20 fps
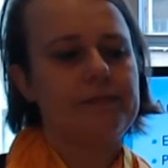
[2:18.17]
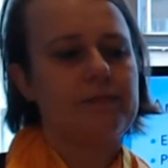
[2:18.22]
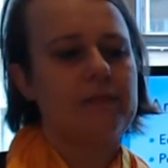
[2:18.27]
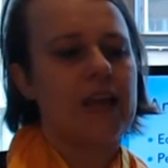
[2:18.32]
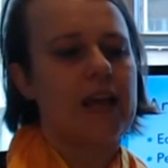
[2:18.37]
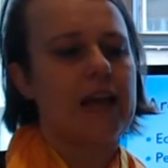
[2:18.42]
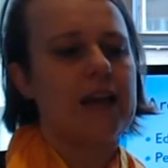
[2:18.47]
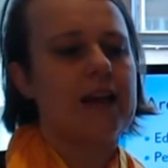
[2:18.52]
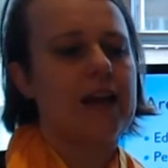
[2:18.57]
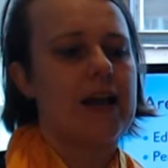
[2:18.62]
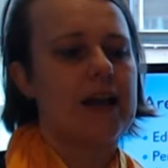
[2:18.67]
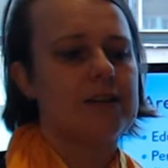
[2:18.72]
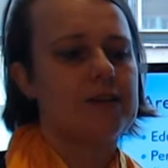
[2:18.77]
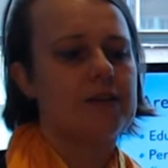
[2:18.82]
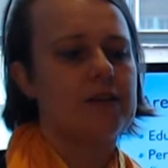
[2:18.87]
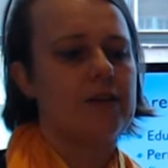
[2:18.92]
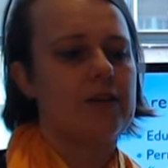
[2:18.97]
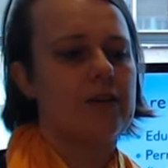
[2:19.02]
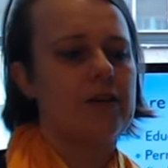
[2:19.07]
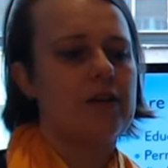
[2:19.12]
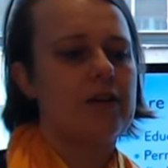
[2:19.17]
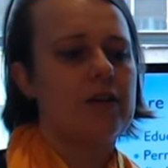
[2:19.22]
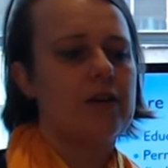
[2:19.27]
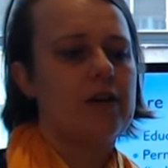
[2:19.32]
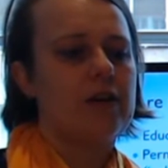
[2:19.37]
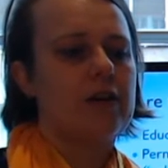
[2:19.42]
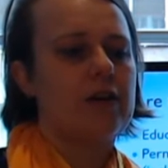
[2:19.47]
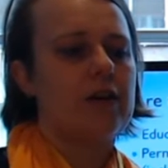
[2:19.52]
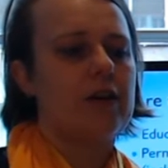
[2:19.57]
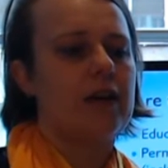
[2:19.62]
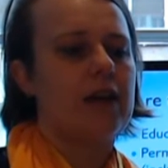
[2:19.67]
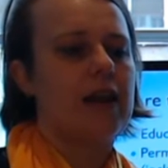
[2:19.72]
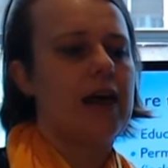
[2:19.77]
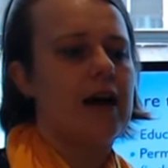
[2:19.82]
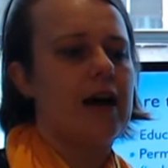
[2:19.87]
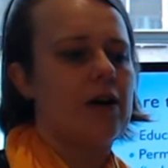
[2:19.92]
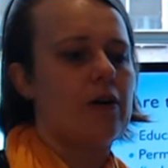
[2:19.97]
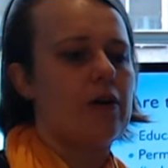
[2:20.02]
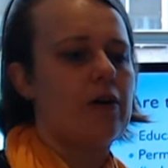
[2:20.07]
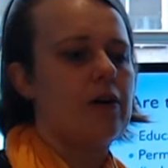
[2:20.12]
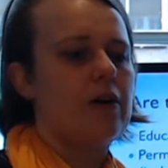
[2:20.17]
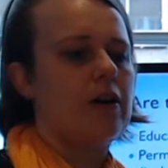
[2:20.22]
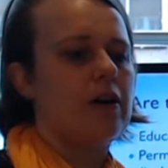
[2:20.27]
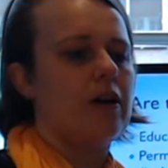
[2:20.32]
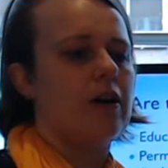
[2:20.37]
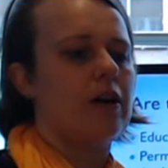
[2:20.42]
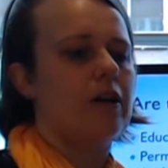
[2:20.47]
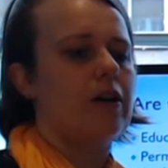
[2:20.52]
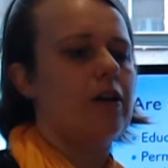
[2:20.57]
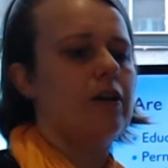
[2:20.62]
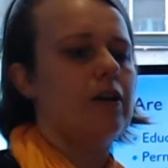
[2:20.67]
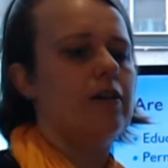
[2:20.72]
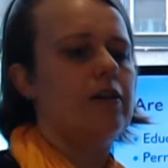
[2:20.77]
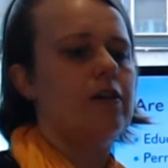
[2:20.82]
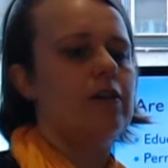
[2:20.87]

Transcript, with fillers: It has to allow uh,